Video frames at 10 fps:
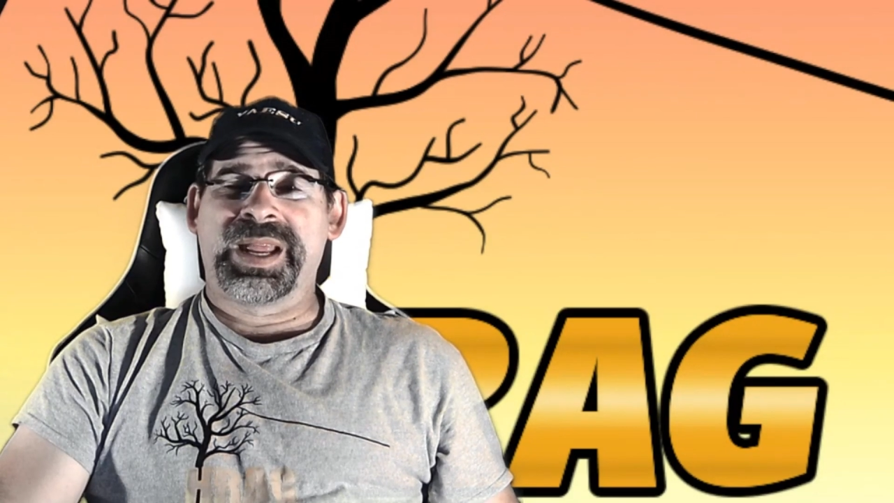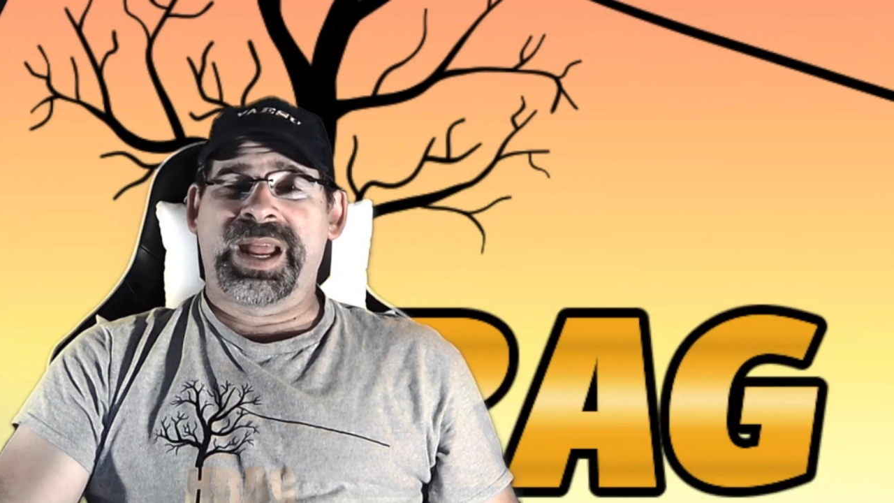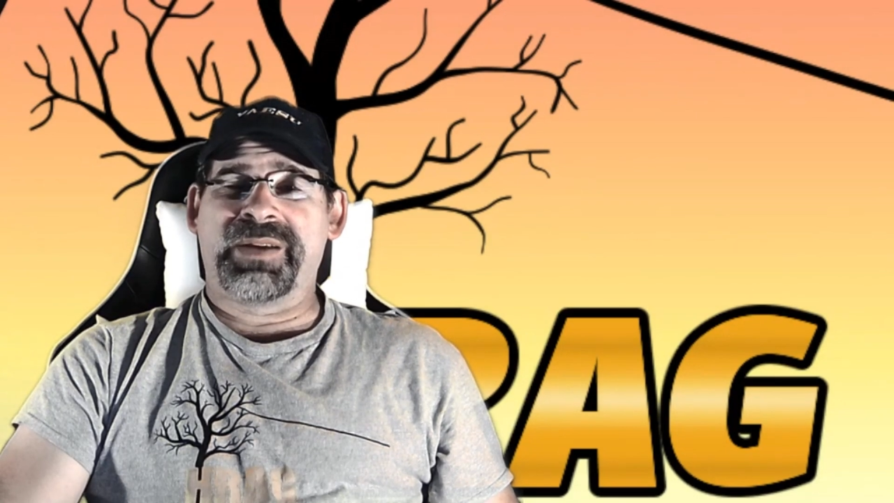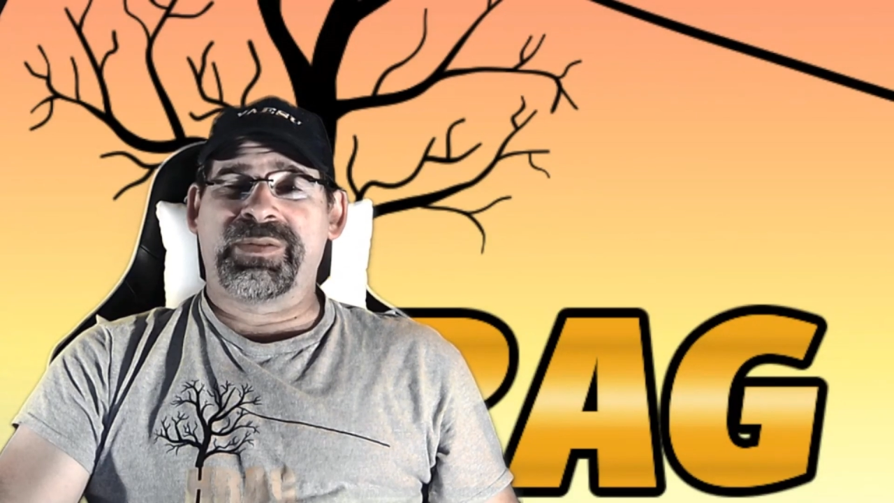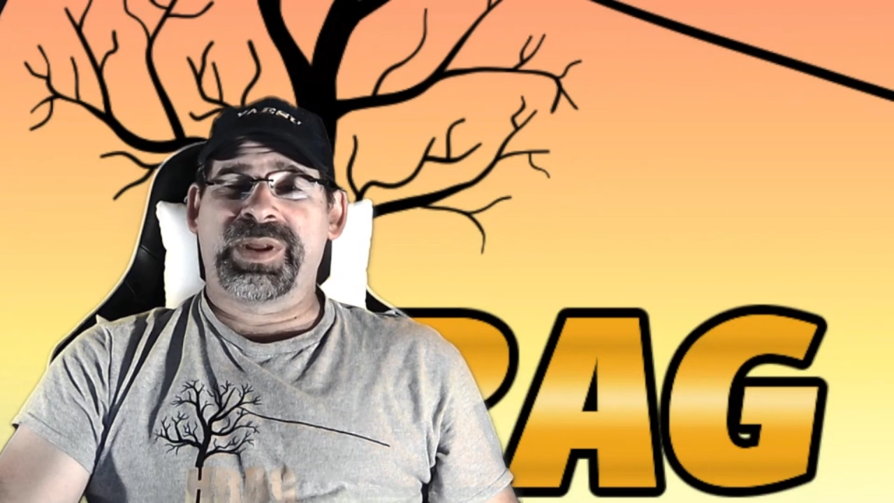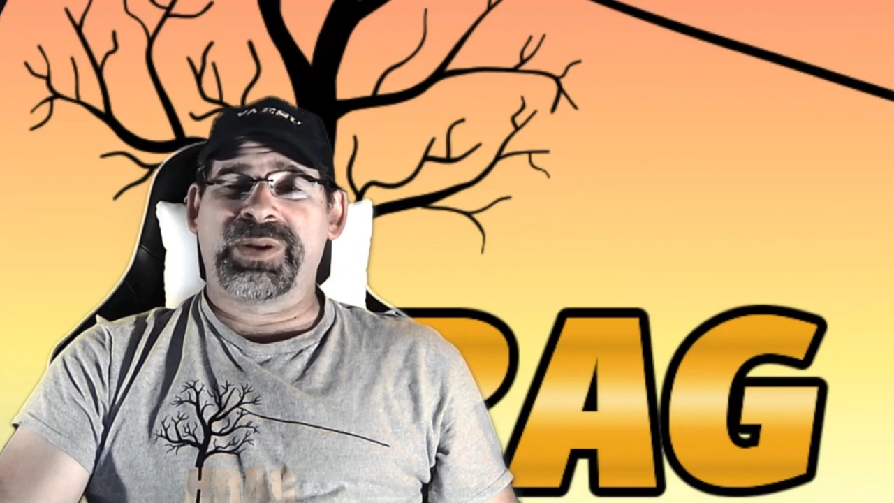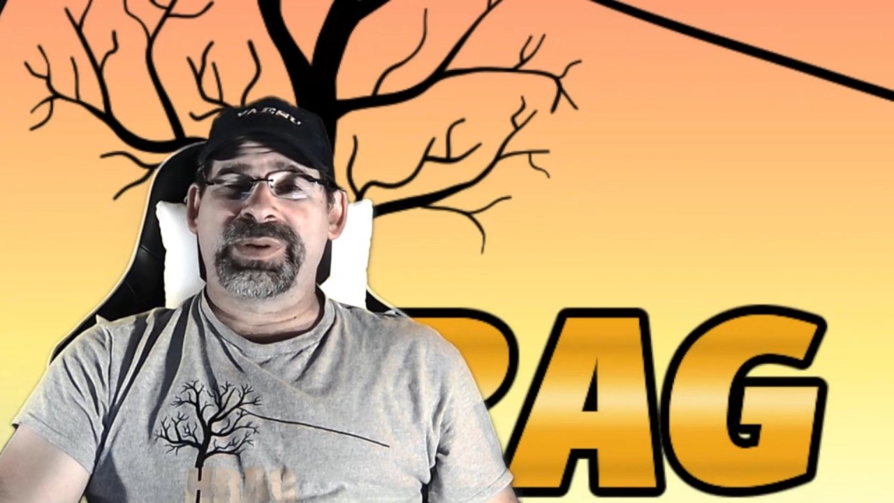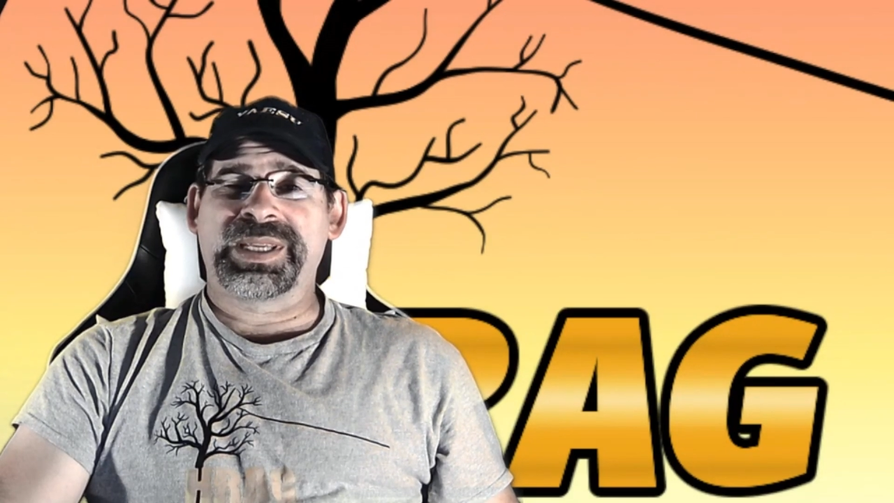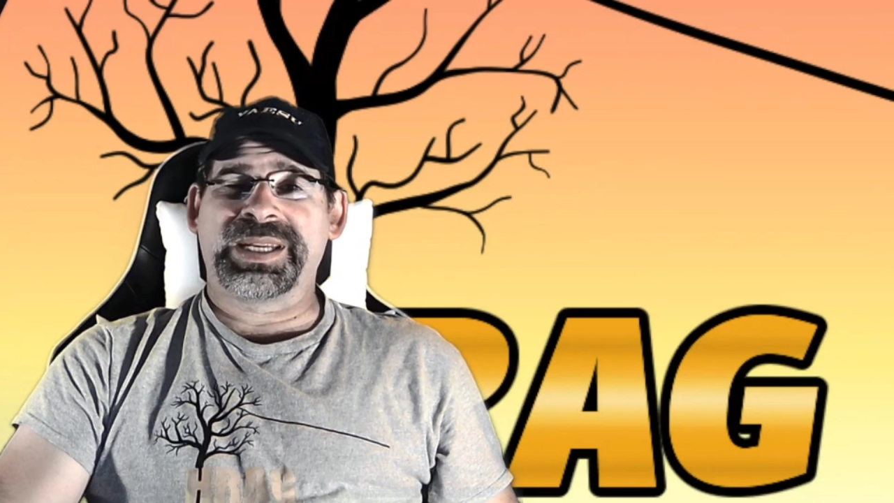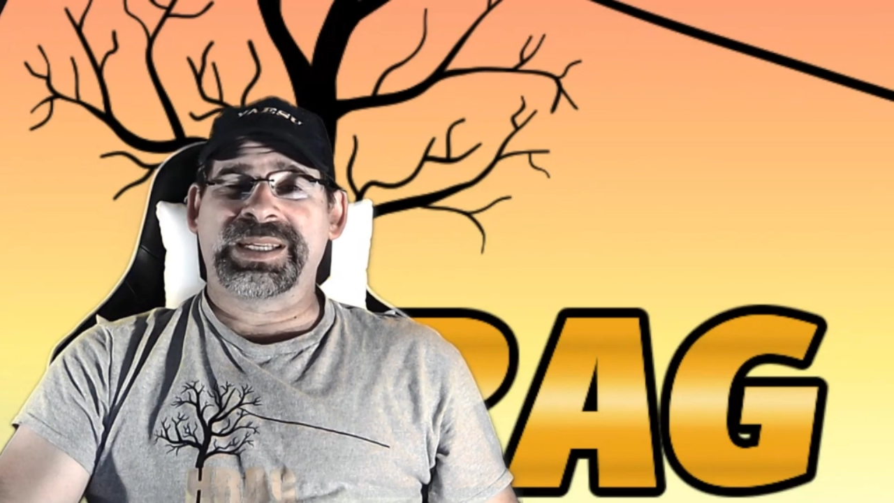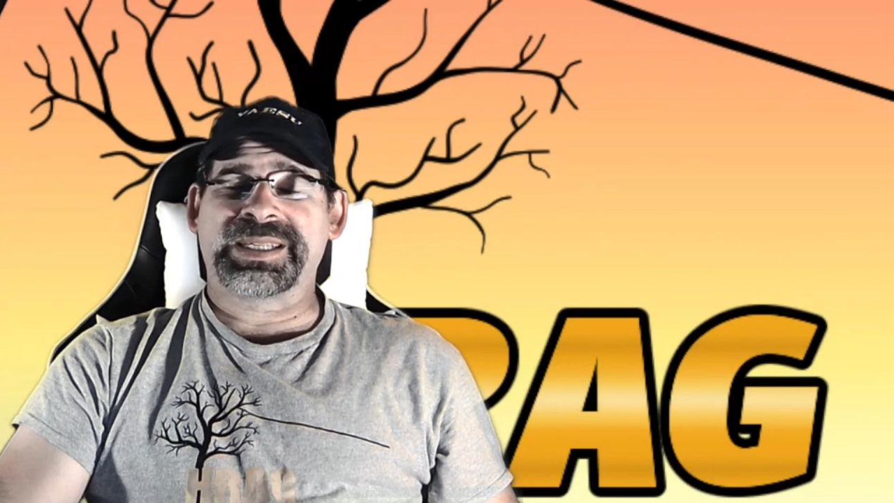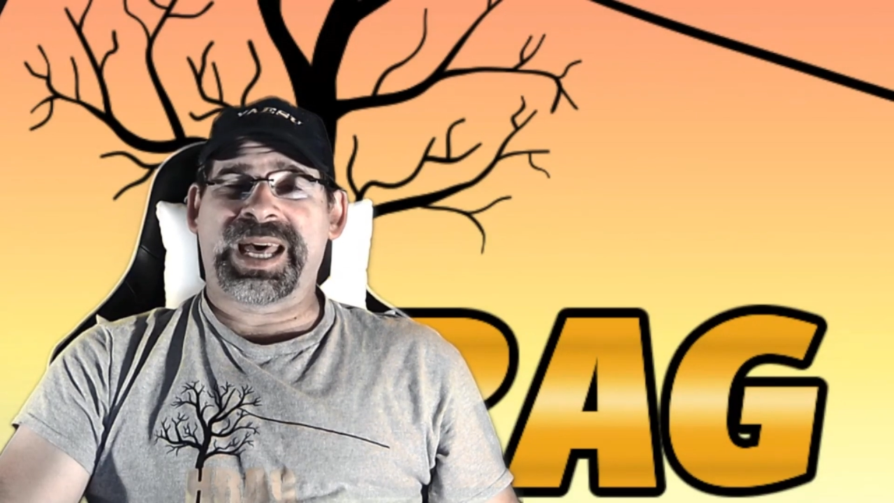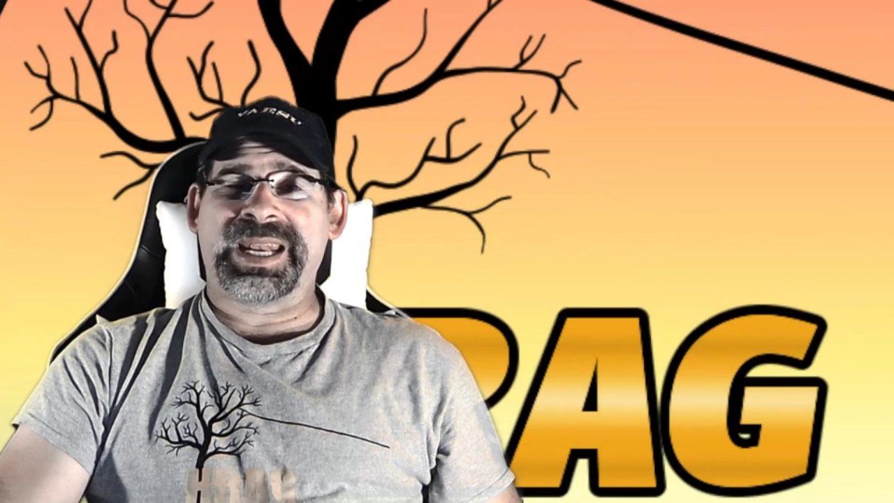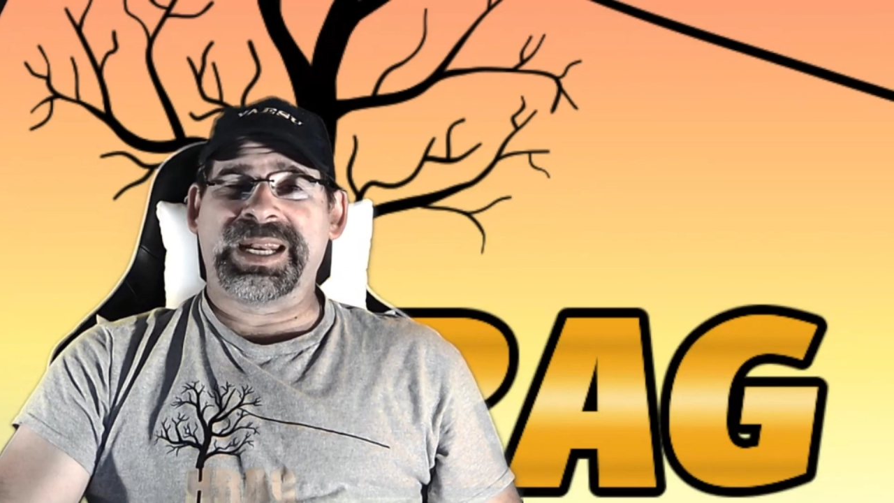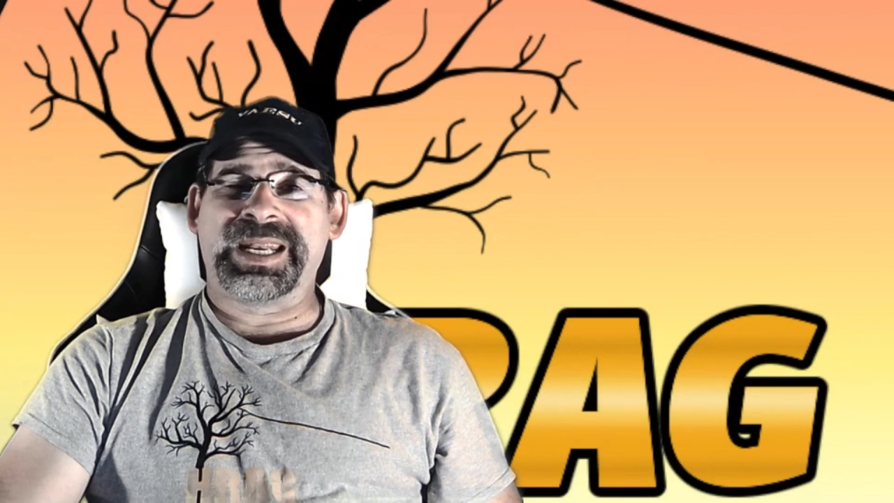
everybody was getting excited,